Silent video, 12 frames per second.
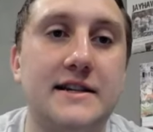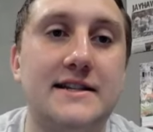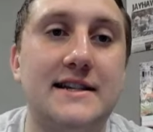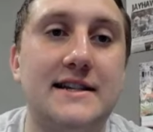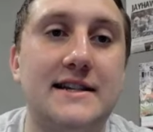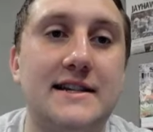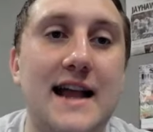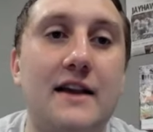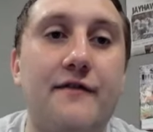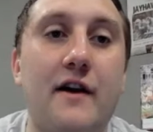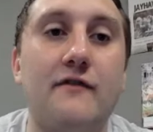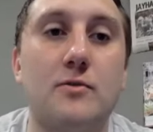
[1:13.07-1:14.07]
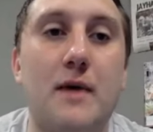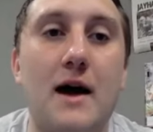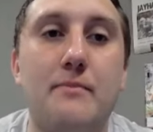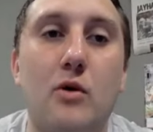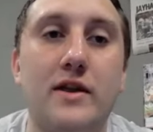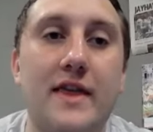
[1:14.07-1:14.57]
Cincinnati favored by a
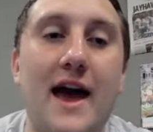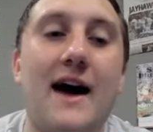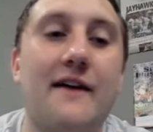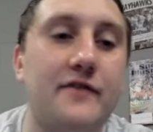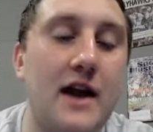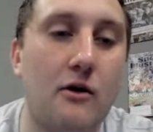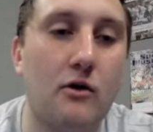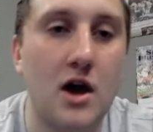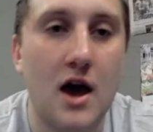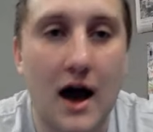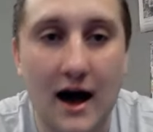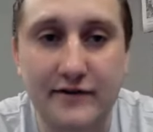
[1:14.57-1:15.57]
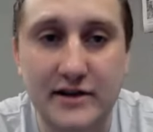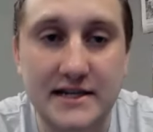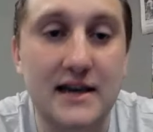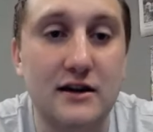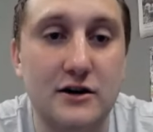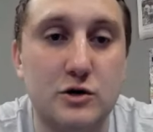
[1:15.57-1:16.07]
point and a half. Now,
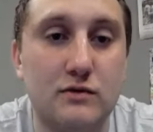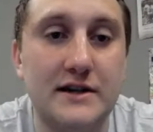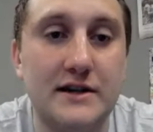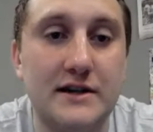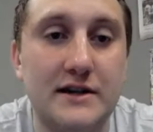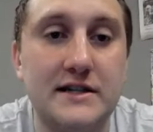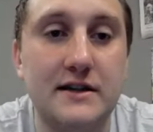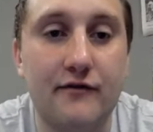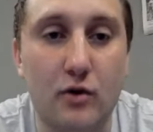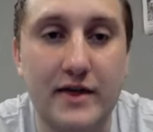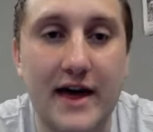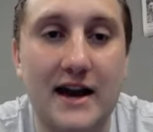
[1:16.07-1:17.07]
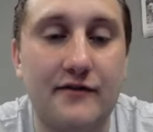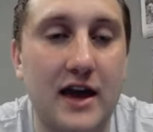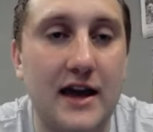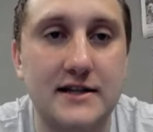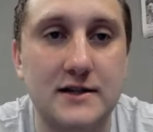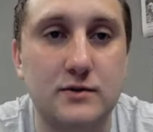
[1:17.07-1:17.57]
obviously, there's a reason for that. If
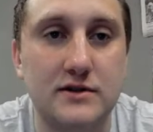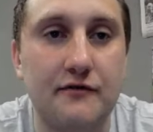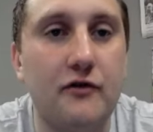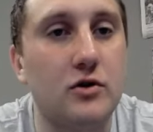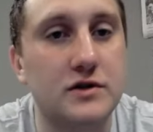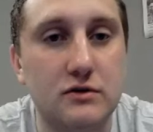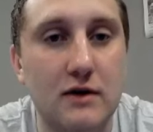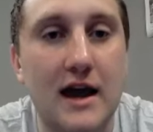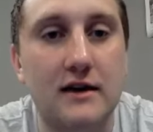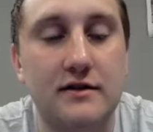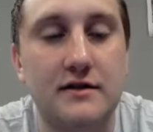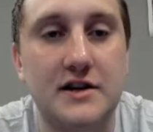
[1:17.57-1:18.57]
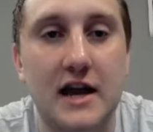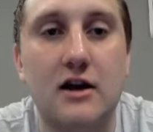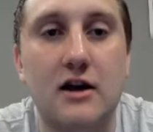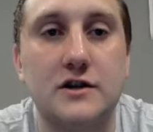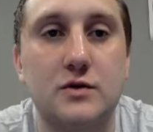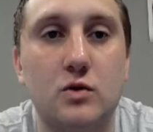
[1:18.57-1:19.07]
Kansas was at full strength,
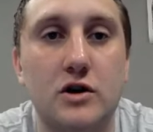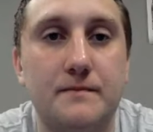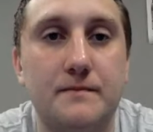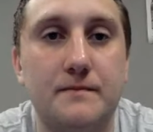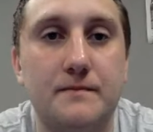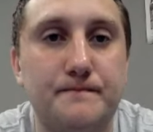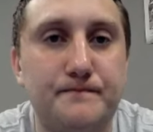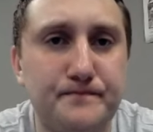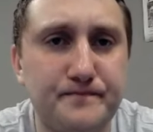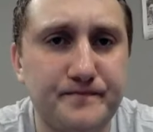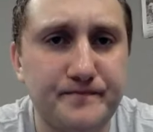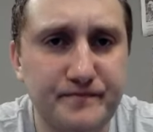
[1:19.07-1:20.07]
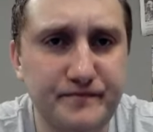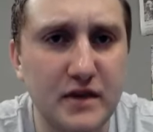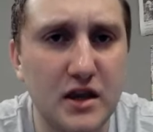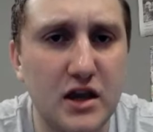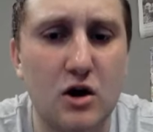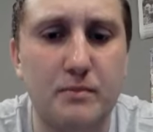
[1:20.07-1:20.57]
Jayhawks would,
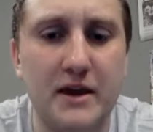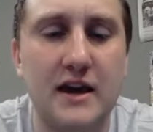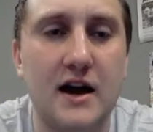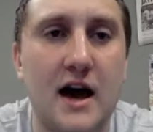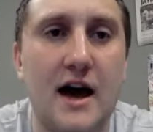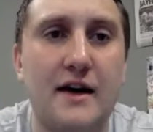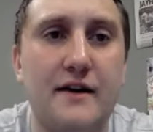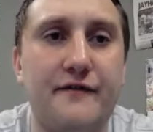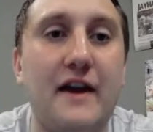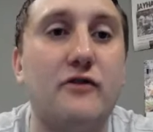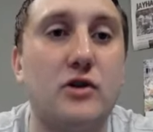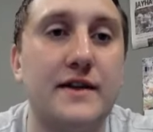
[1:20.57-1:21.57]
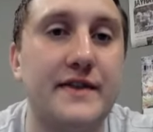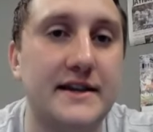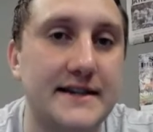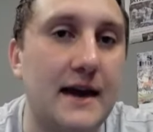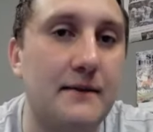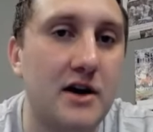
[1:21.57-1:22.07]
be favored in
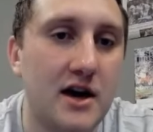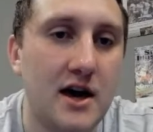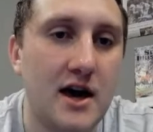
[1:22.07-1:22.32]
this game.